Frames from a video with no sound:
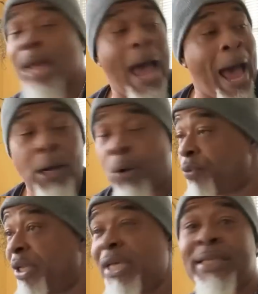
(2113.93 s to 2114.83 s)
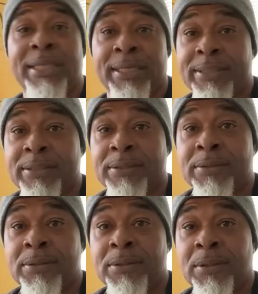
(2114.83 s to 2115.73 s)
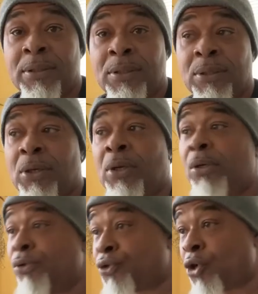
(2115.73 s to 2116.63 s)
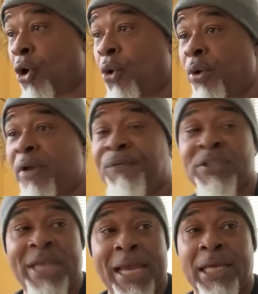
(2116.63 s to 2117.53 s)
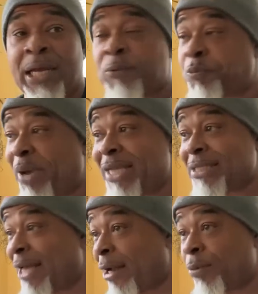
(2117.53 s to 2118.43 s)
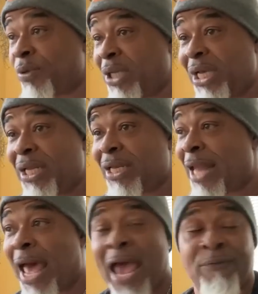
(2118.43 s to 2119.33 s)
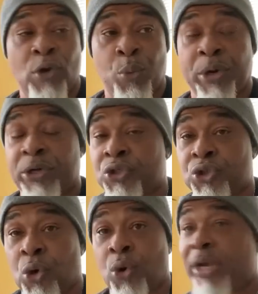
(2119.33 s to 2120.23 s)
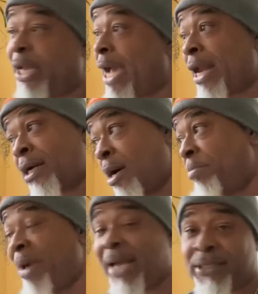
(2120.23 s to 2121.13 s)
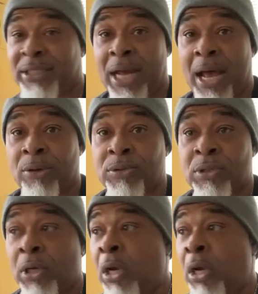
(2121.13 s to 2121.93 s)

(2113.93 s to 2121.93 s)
I don't need this. So if it's taking up space and I don't need it and I have nowhere to store it, it got to come back to the house.